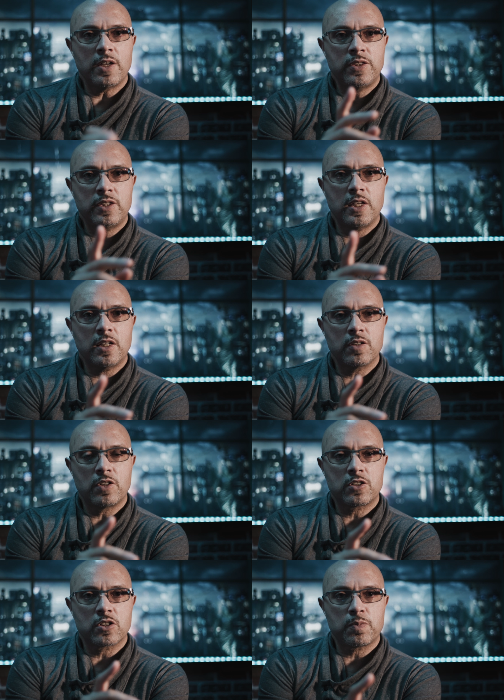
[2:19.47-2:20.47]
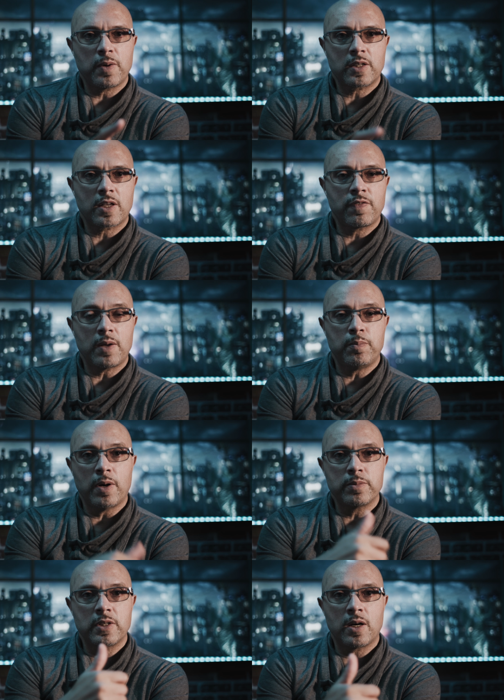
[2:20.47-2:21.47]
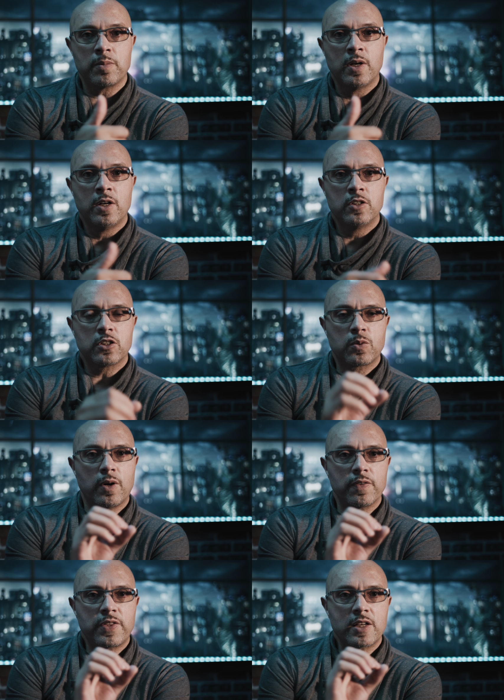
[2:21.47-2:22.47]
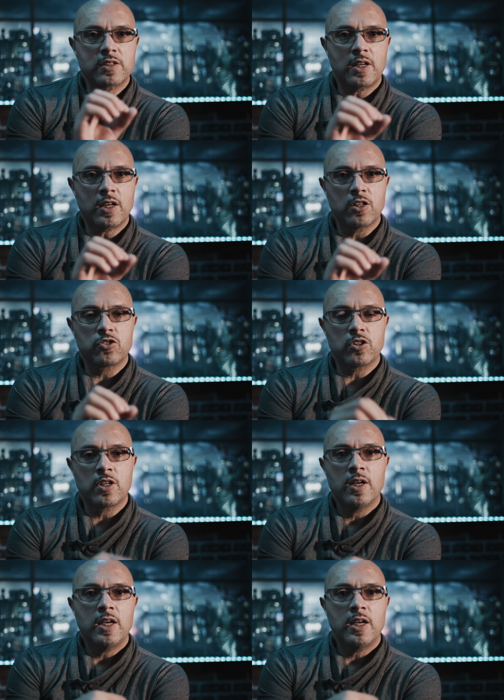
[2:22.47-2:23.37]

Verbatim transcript: I think in retrospect, if I'd bumped it up to 12,800,